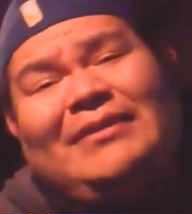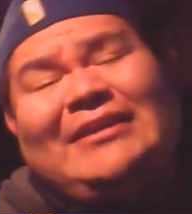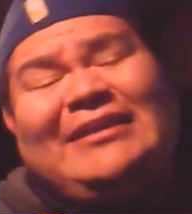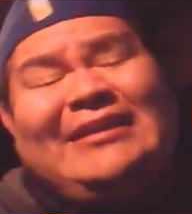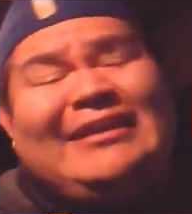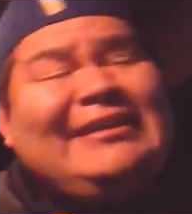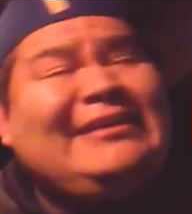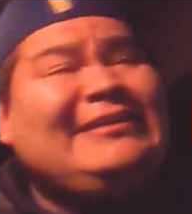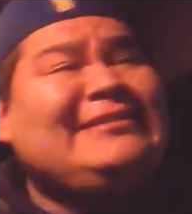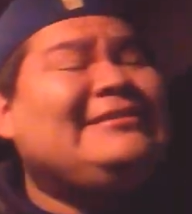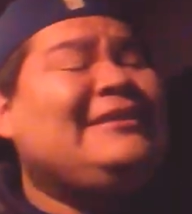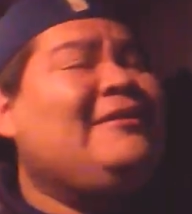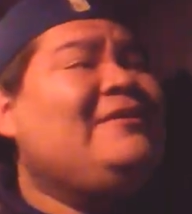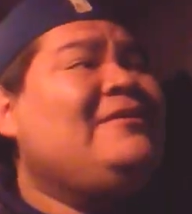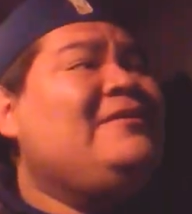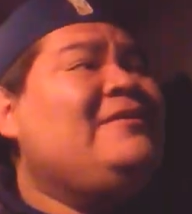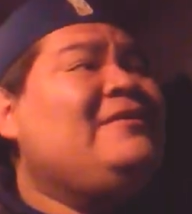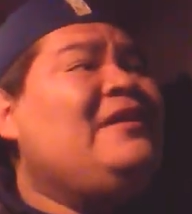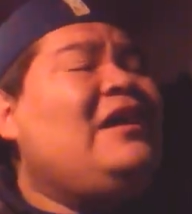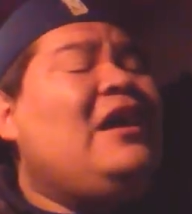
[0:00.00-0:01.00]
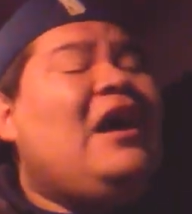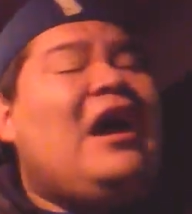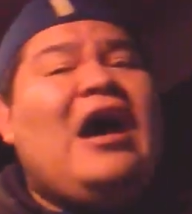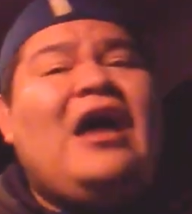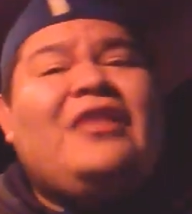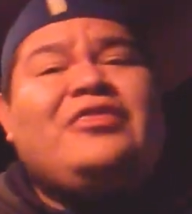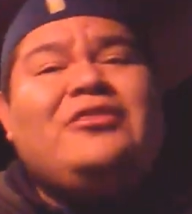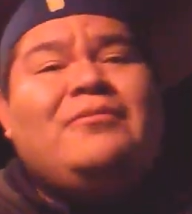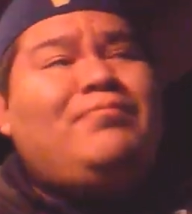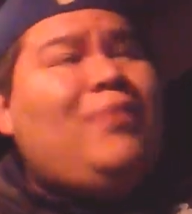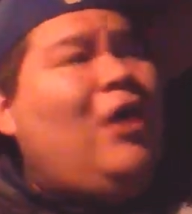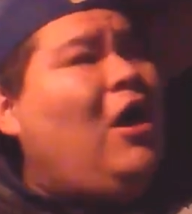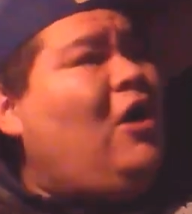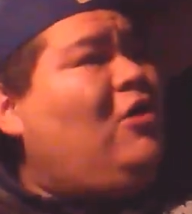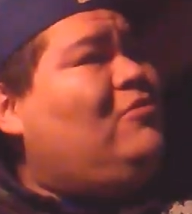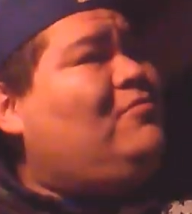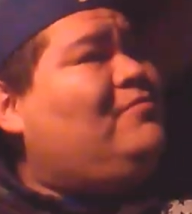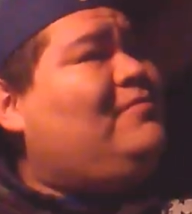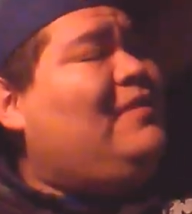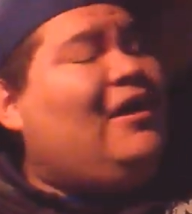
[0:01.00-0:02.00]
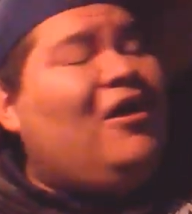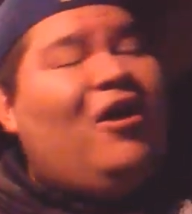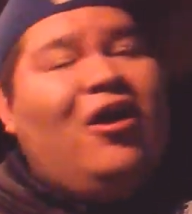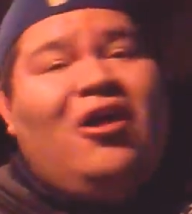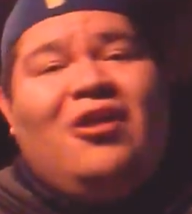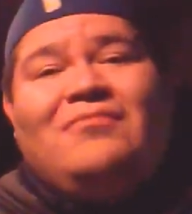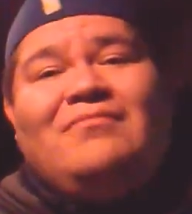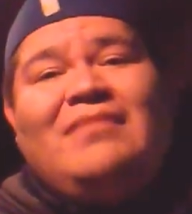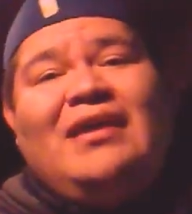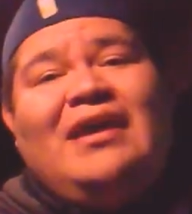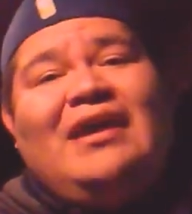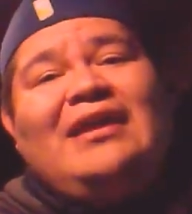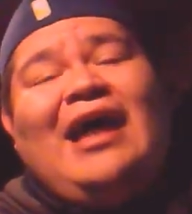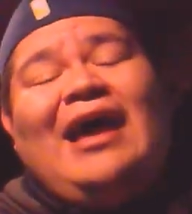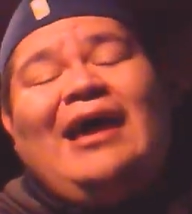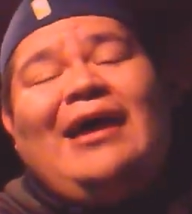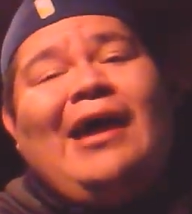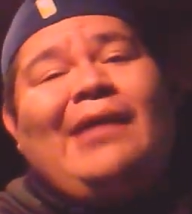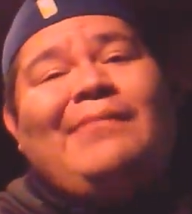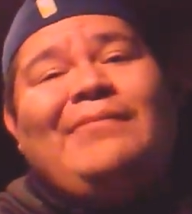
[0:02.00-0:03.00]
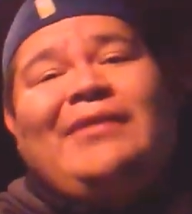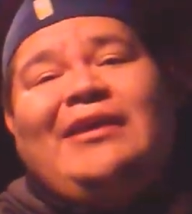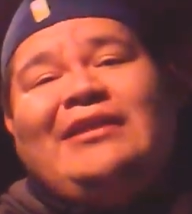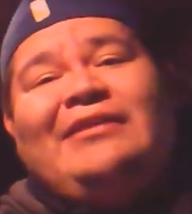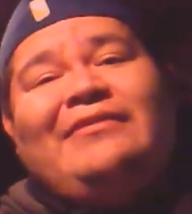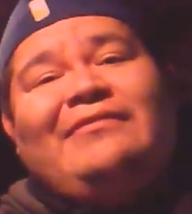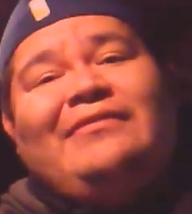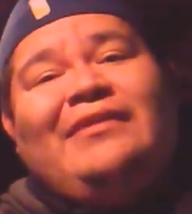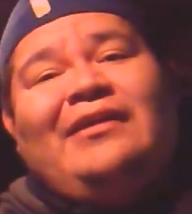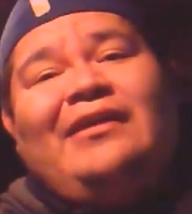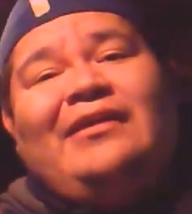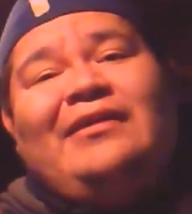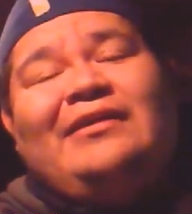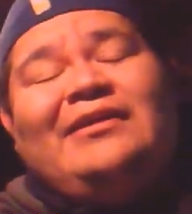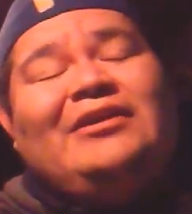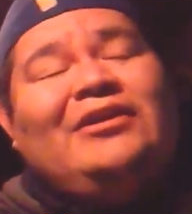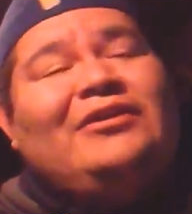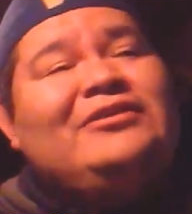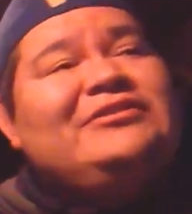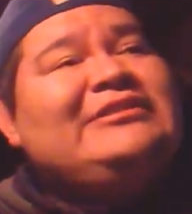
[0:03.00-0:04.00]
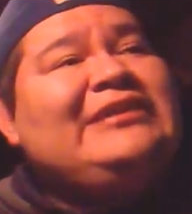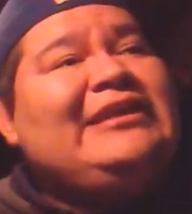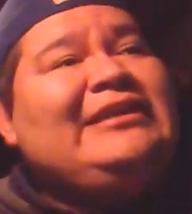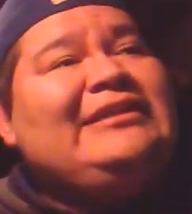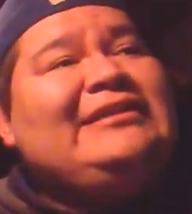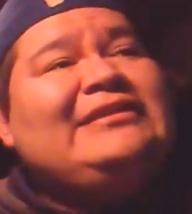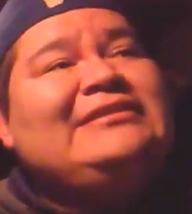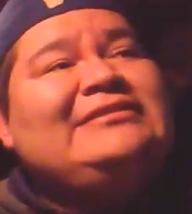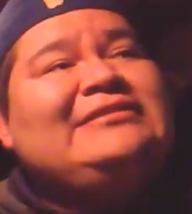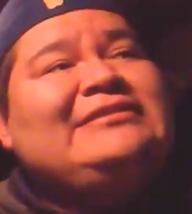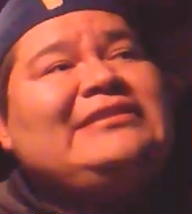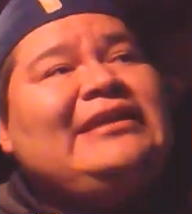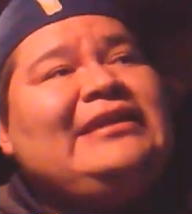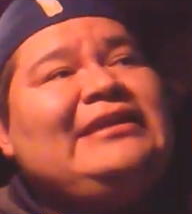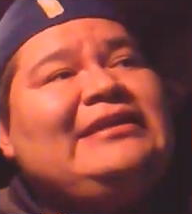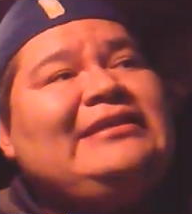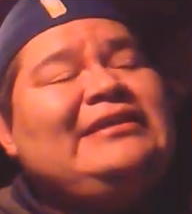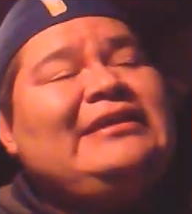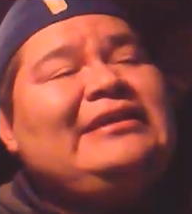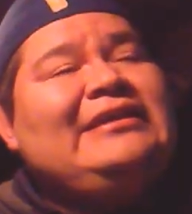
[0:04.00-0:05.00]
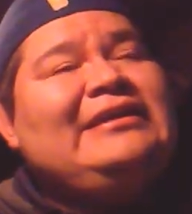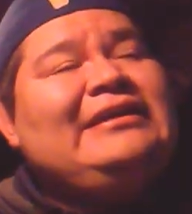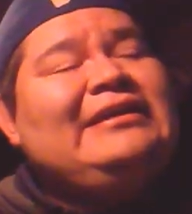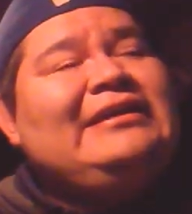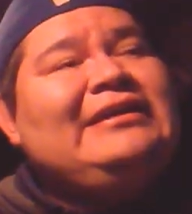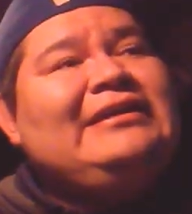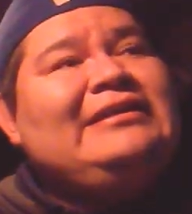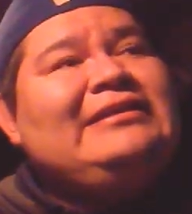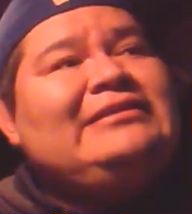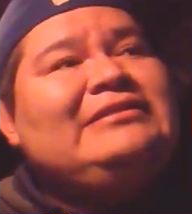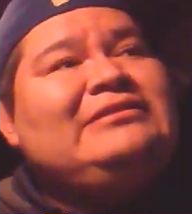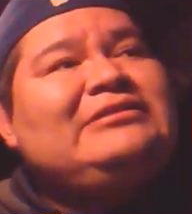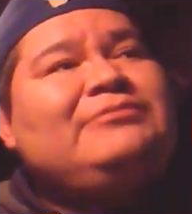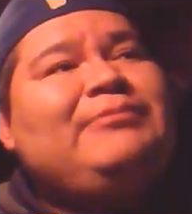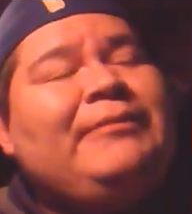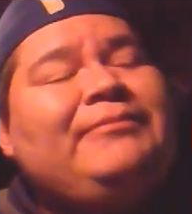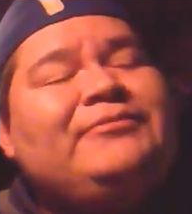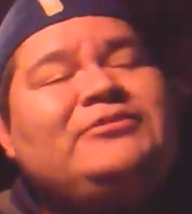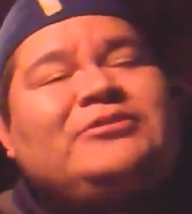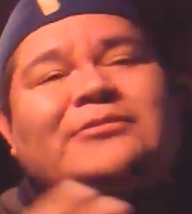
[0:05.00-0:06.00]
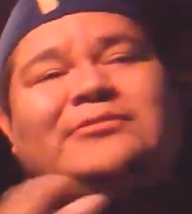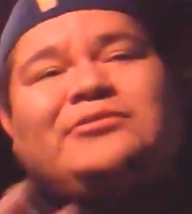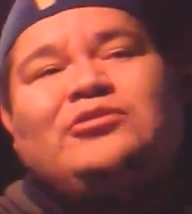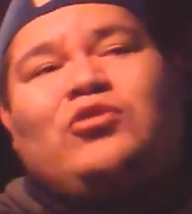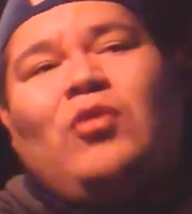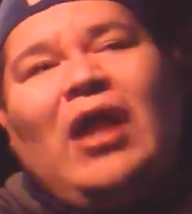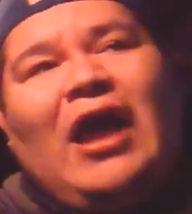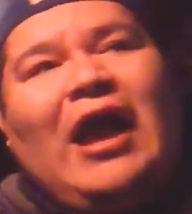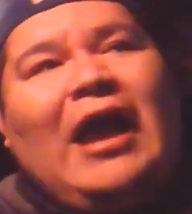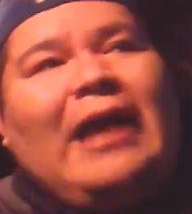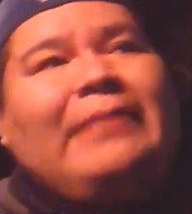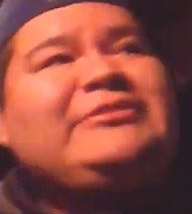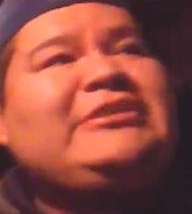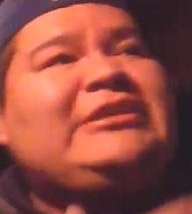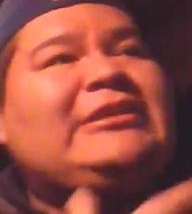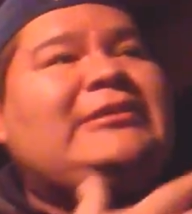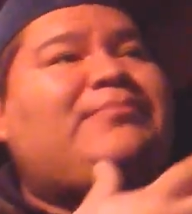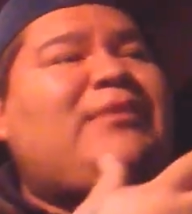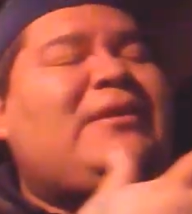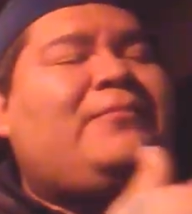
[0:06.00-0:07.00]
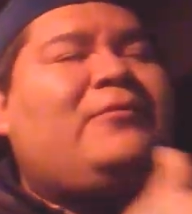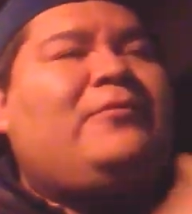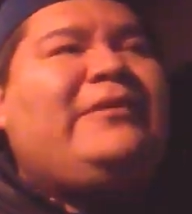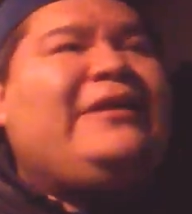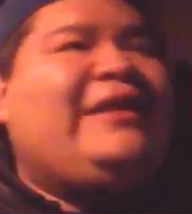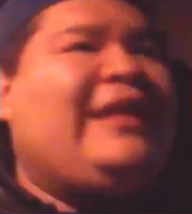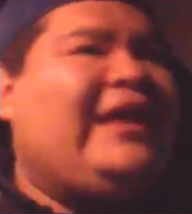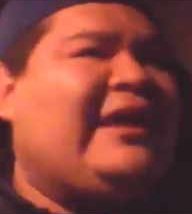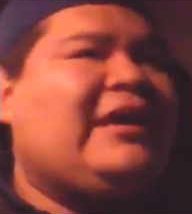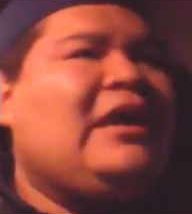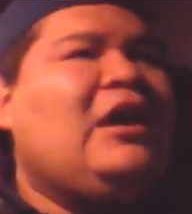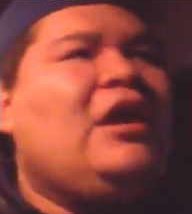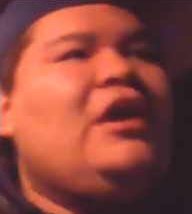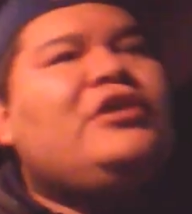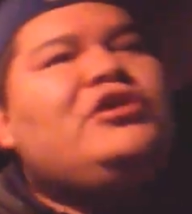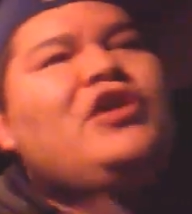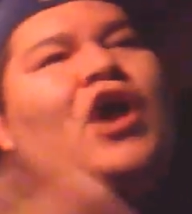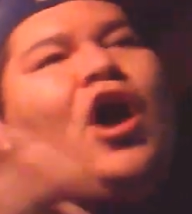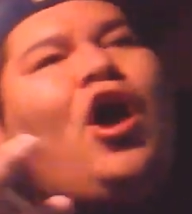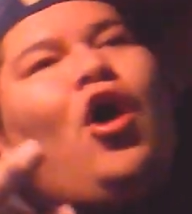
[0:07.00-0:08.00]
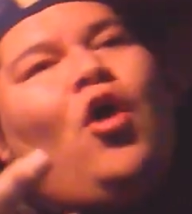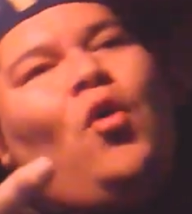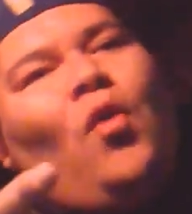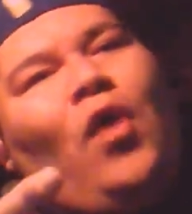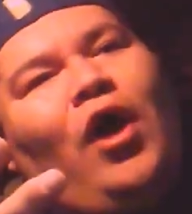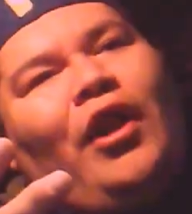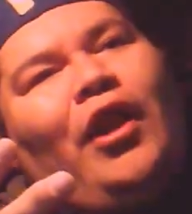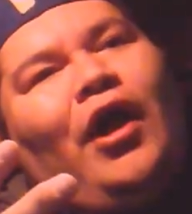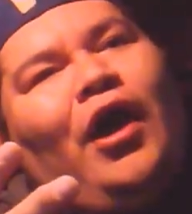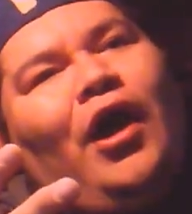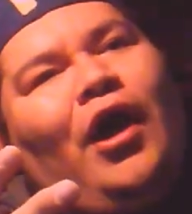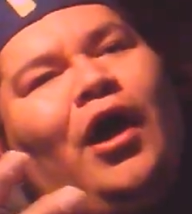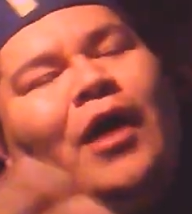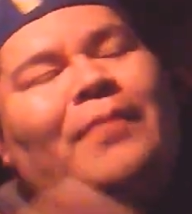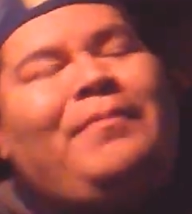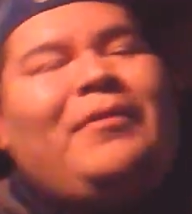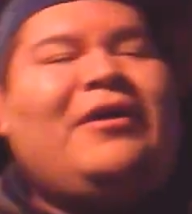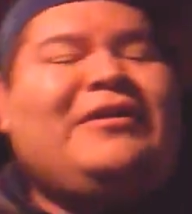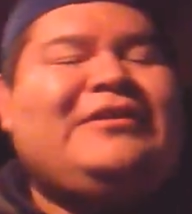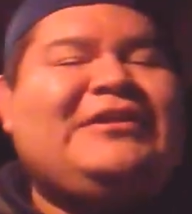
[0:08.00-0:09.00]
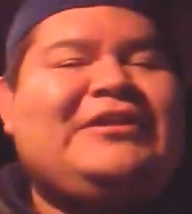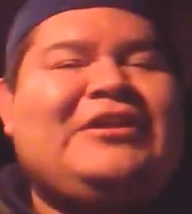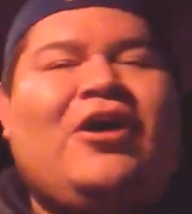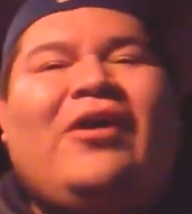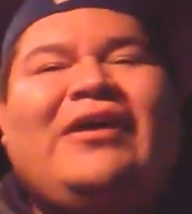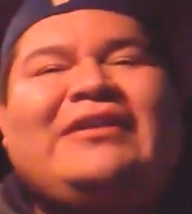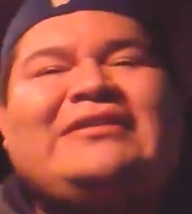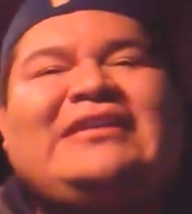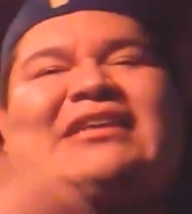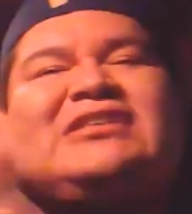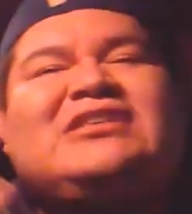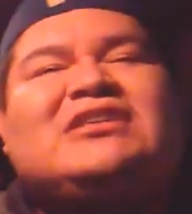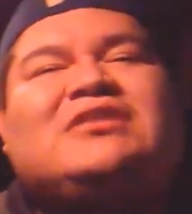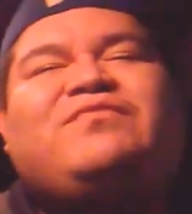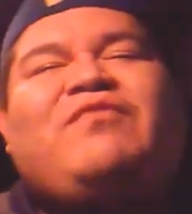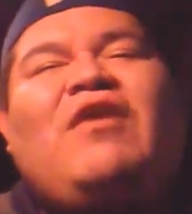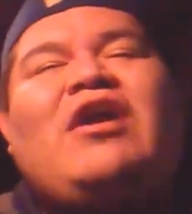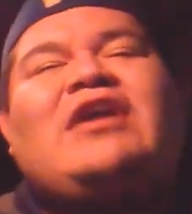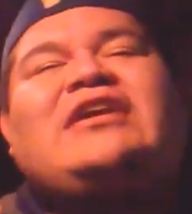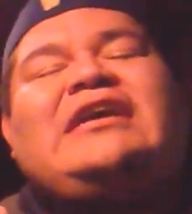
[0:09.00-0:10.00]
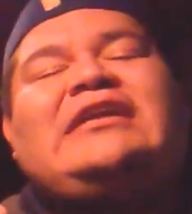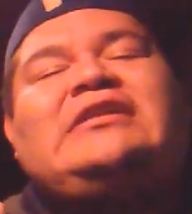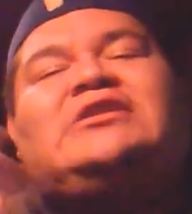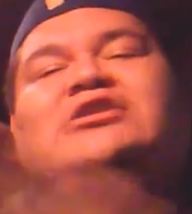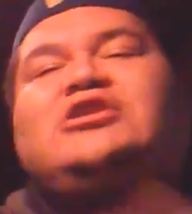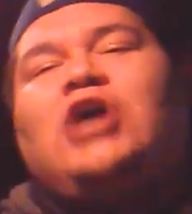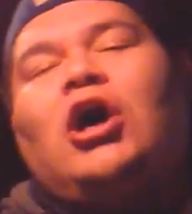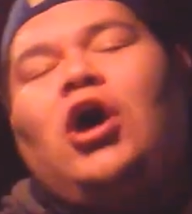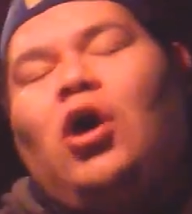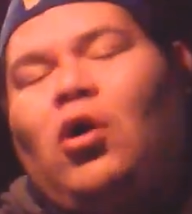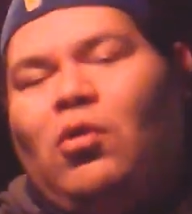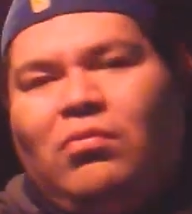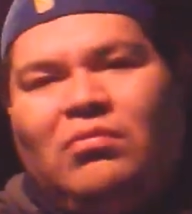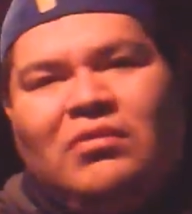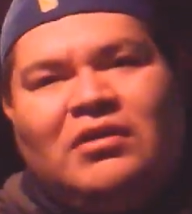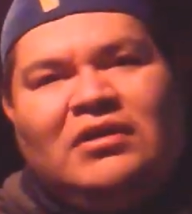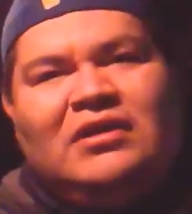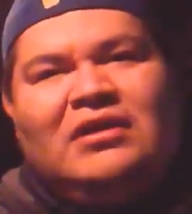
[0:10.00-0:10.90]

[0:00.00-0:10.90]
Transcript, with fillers: because at the bottom of my heart, man, I, I mean it. You know, seeing seeing uh, people subscribe, seeing people be like, "Yo, what up?" and you know, it's, it's just fucking dope.